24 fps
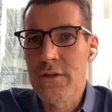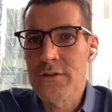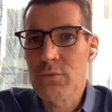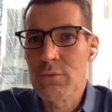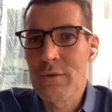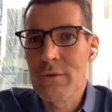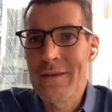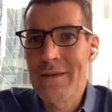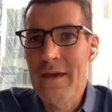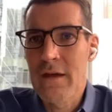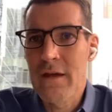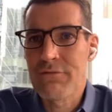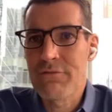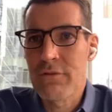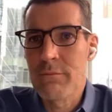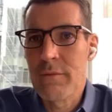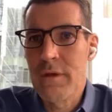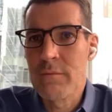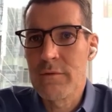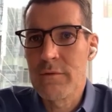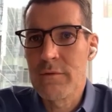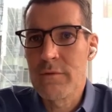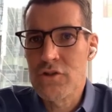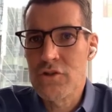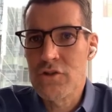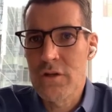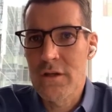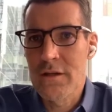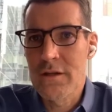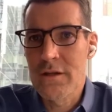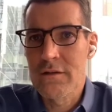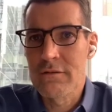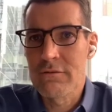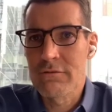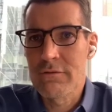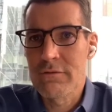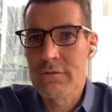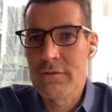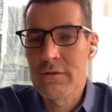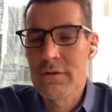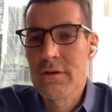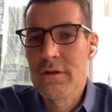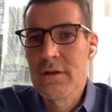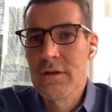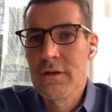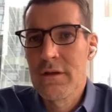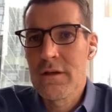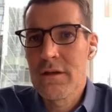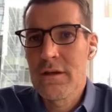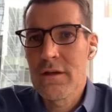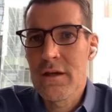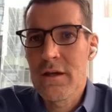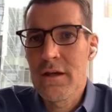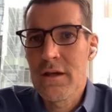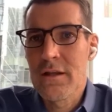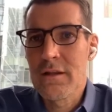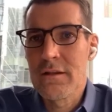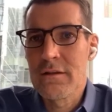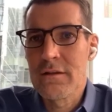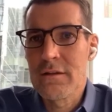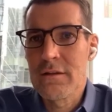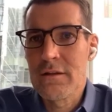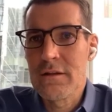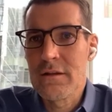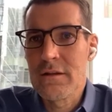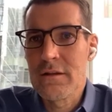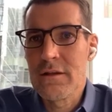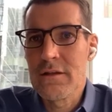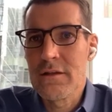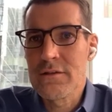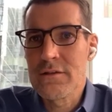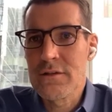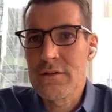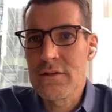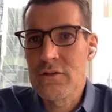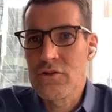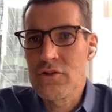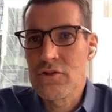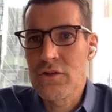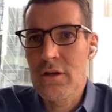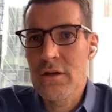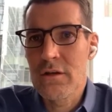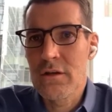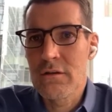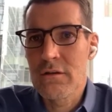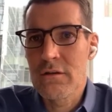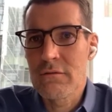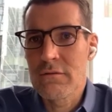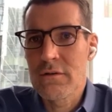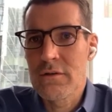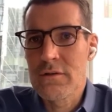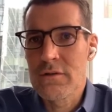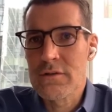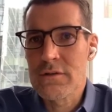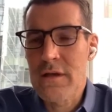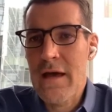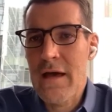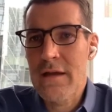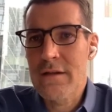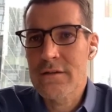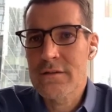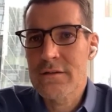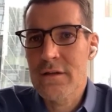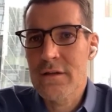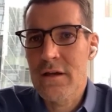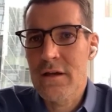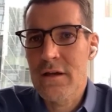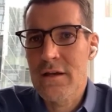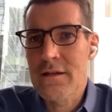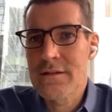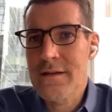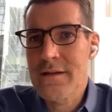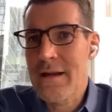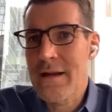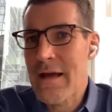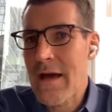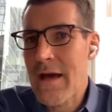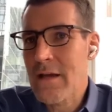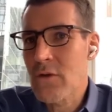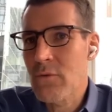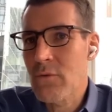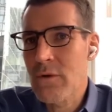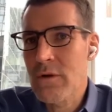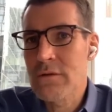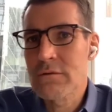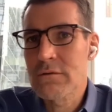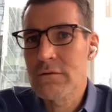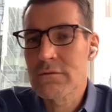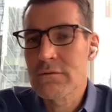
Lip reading: we get from imaging and the ECG. Is that accurate?